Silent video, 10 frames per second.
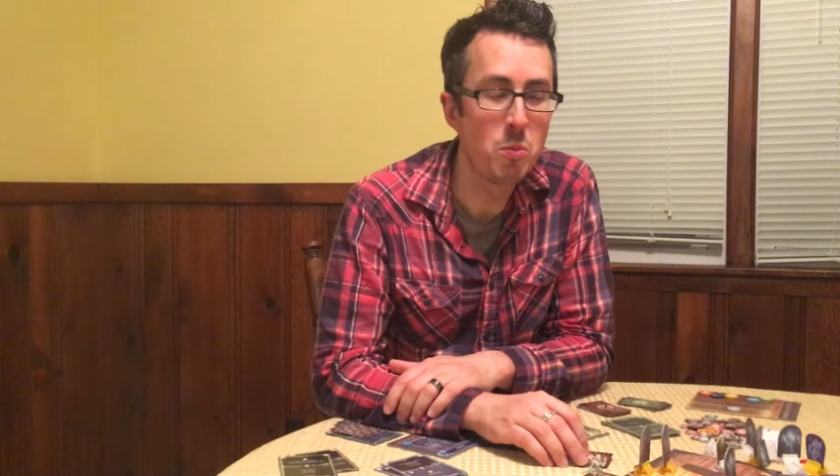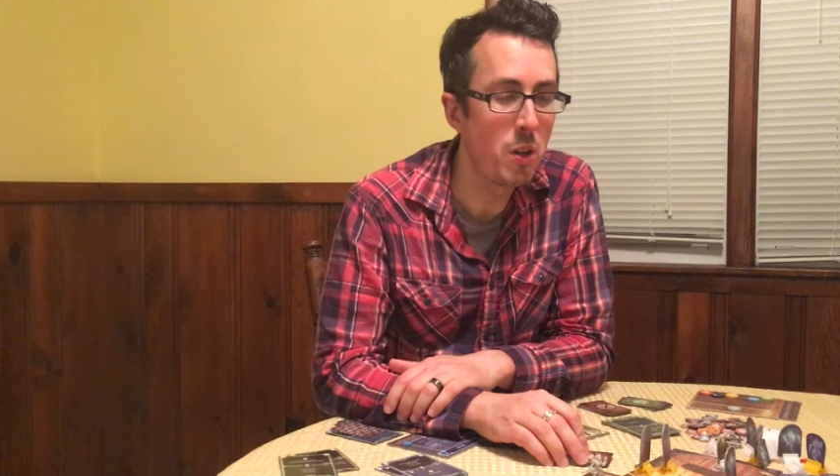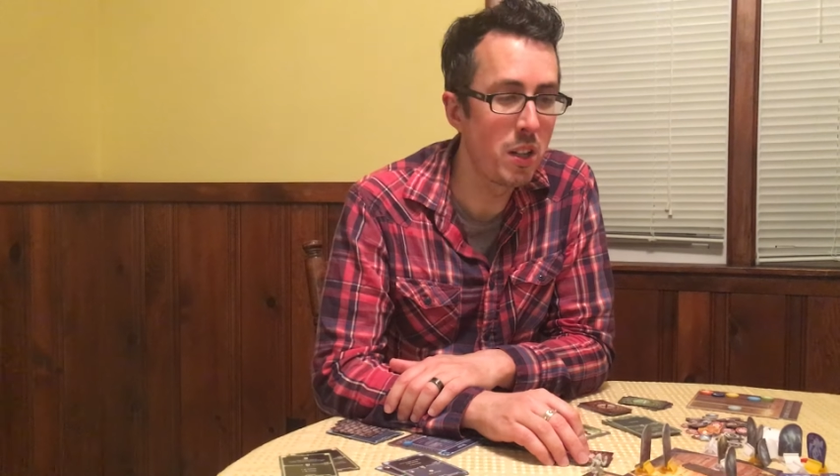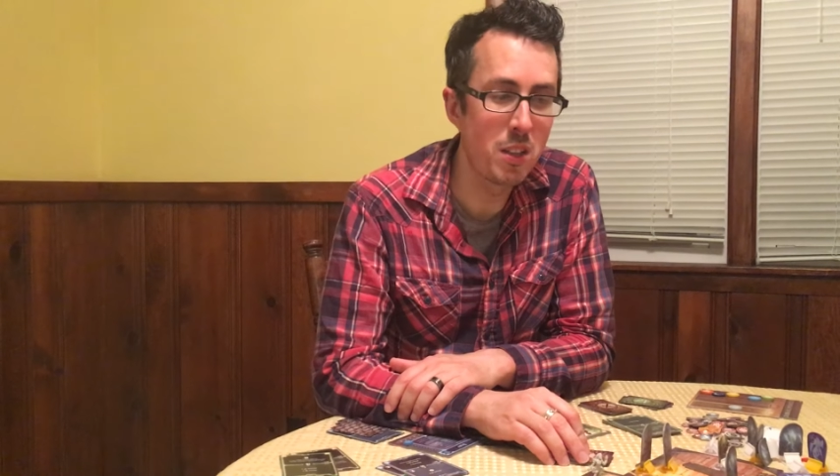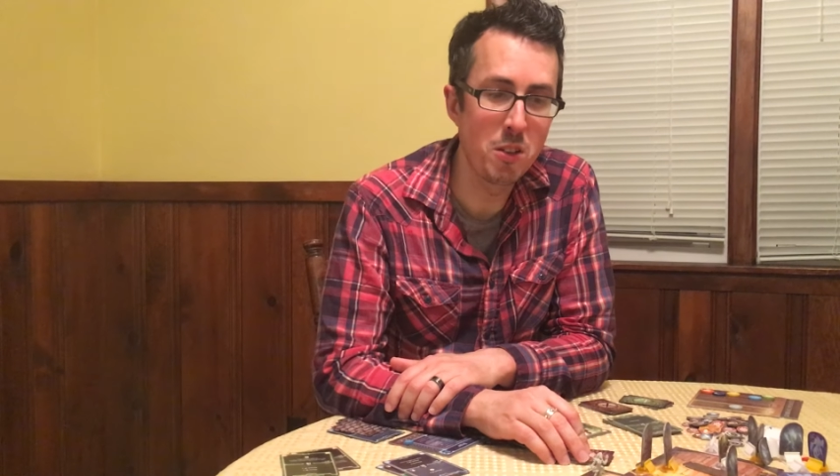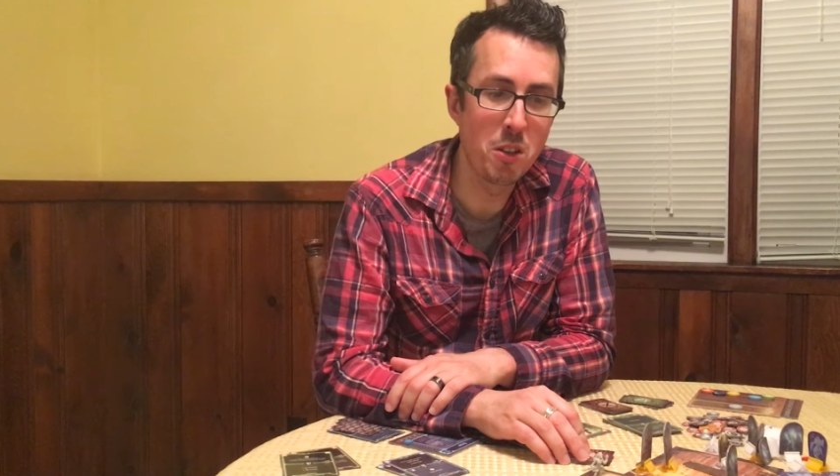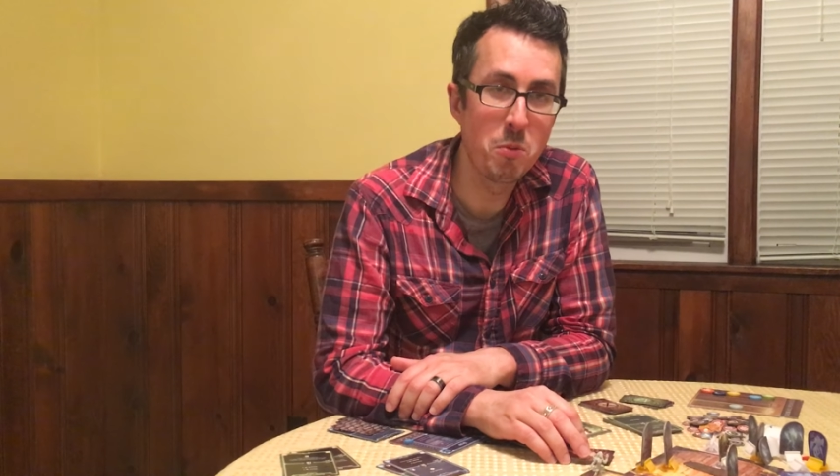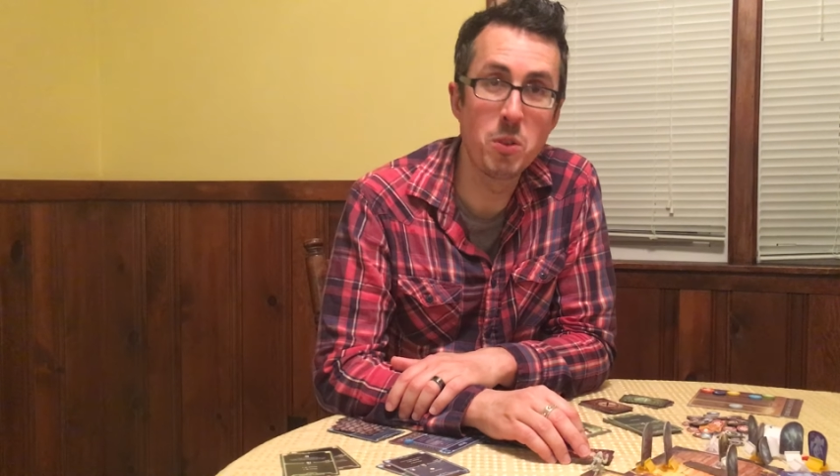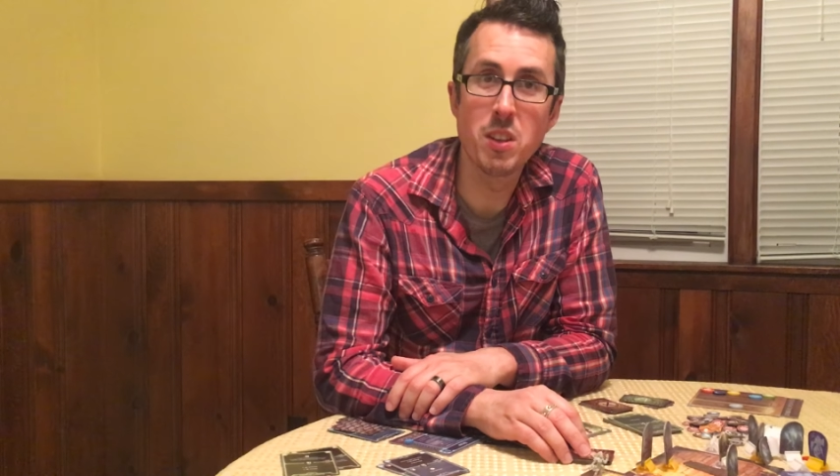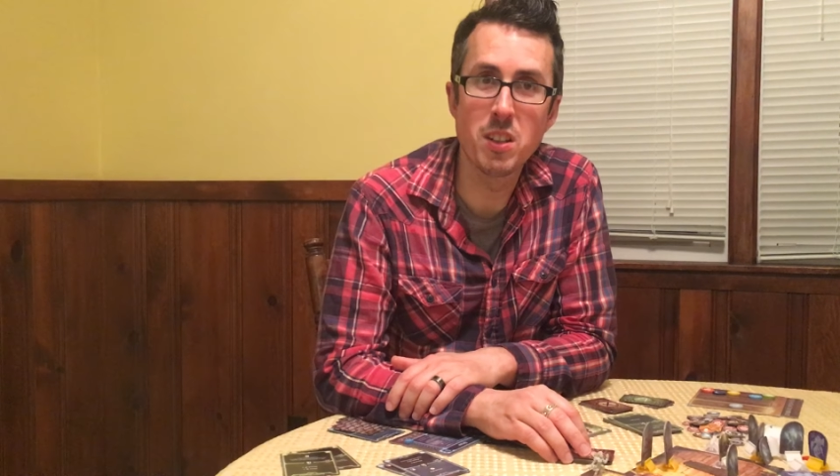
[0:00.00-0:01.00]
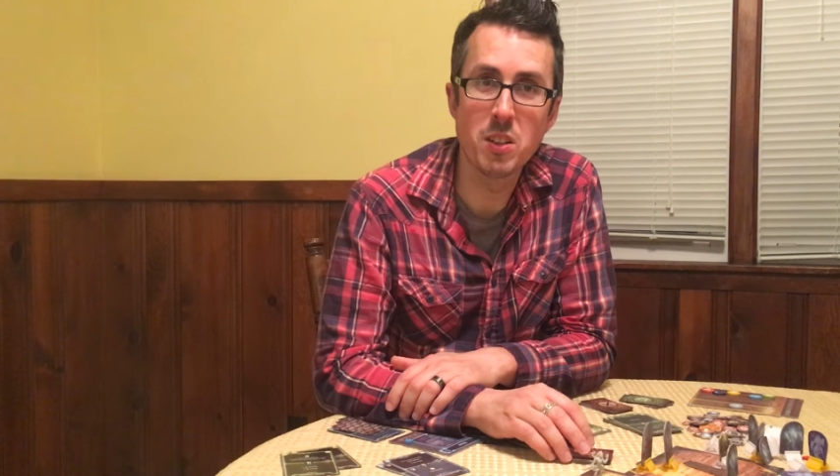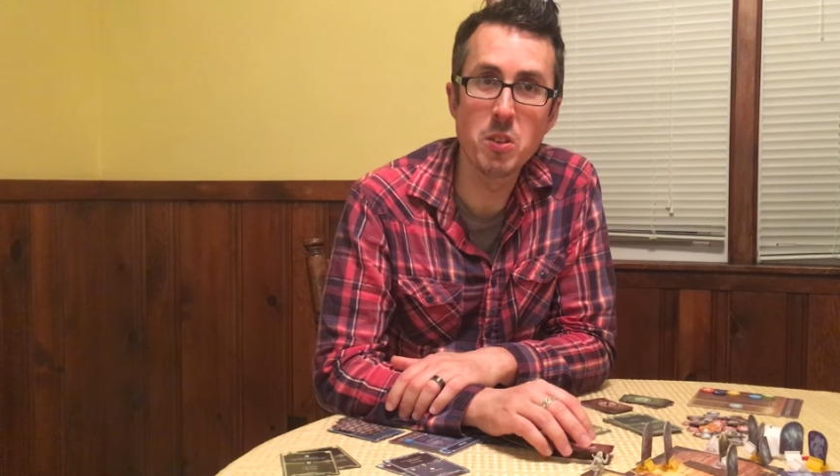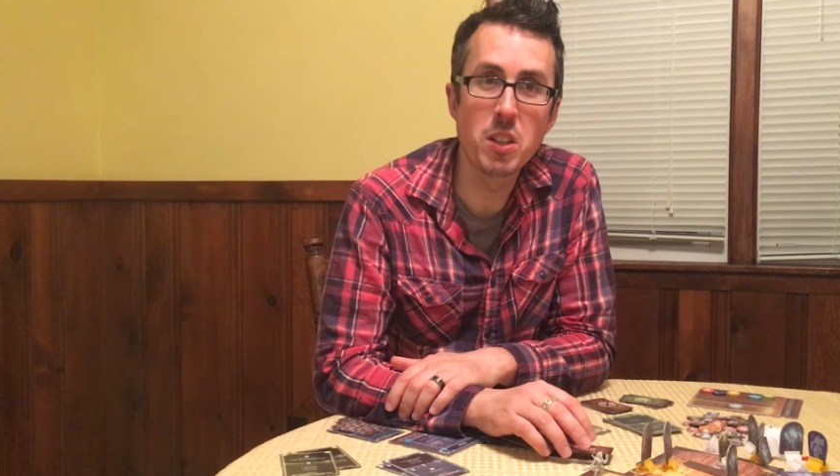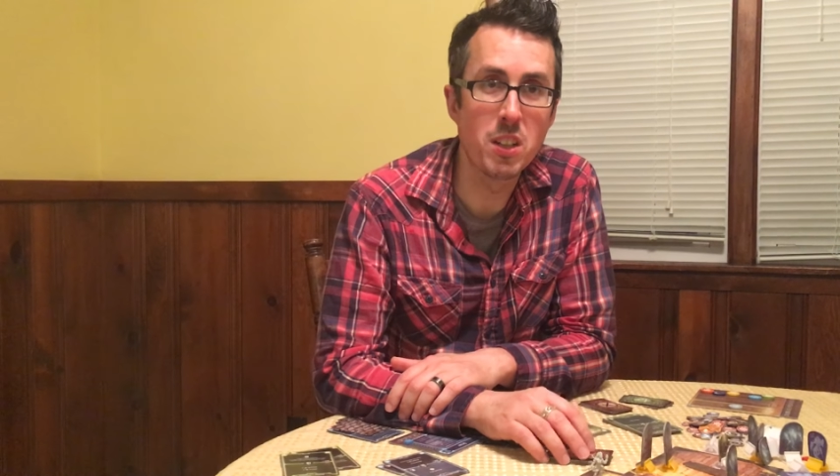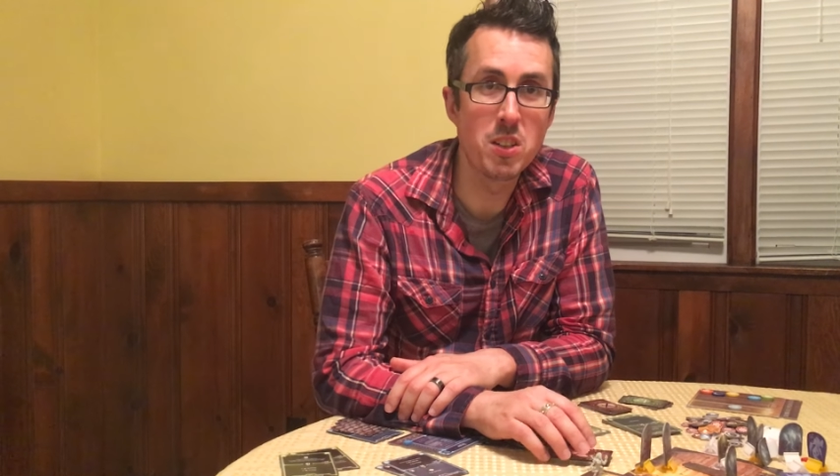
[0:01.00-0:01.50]
Why kill them when they're
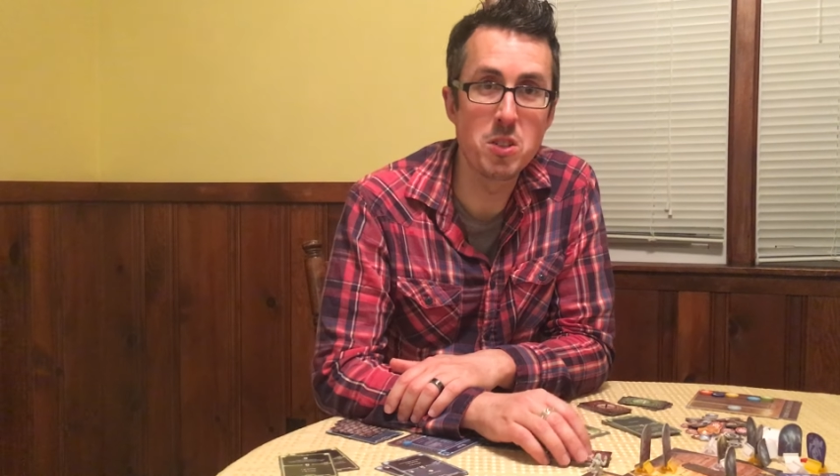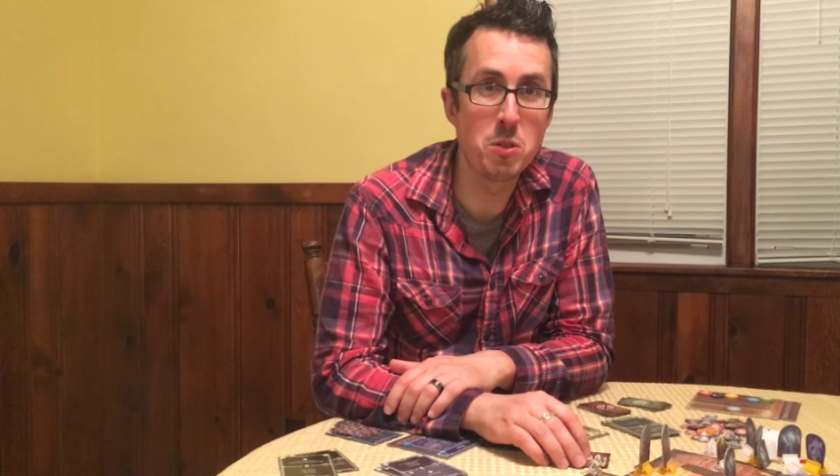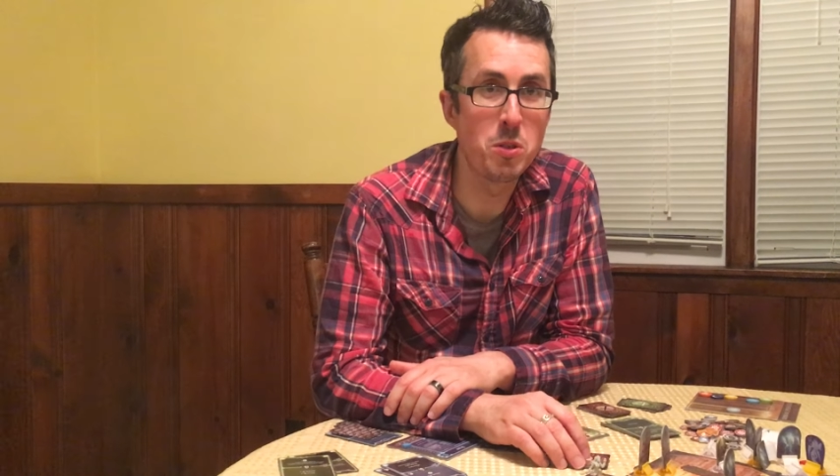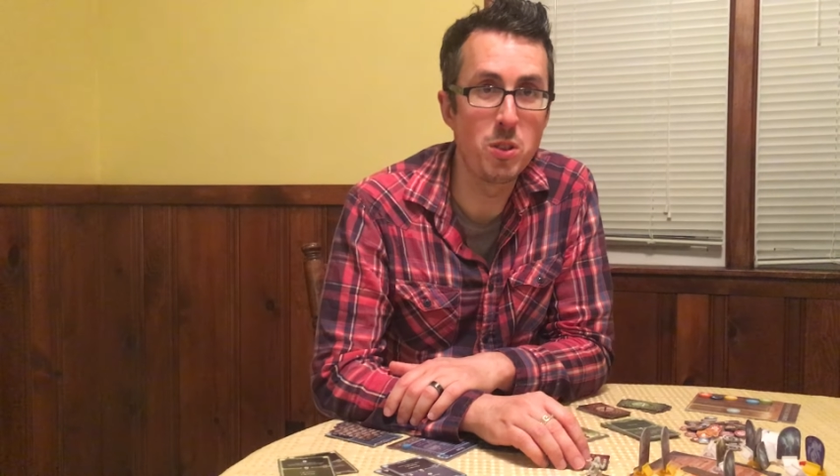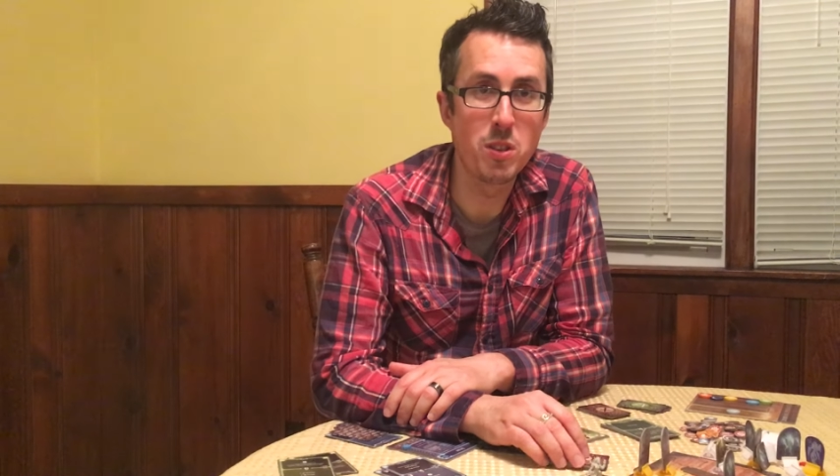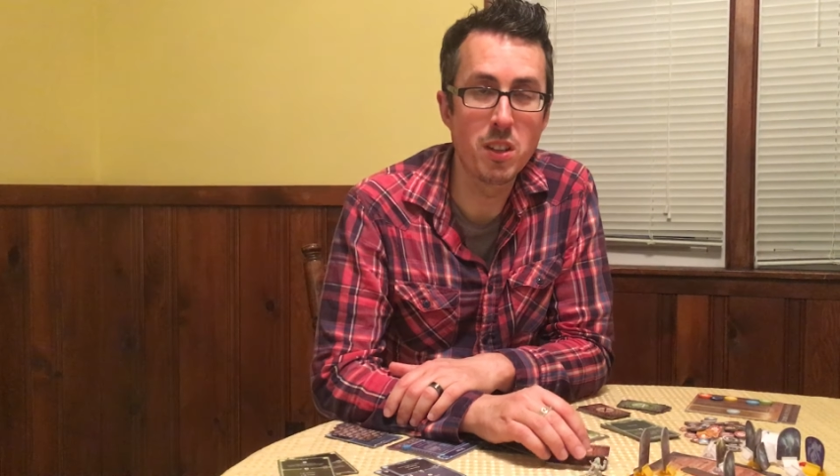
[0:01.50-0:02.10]
looking at you and you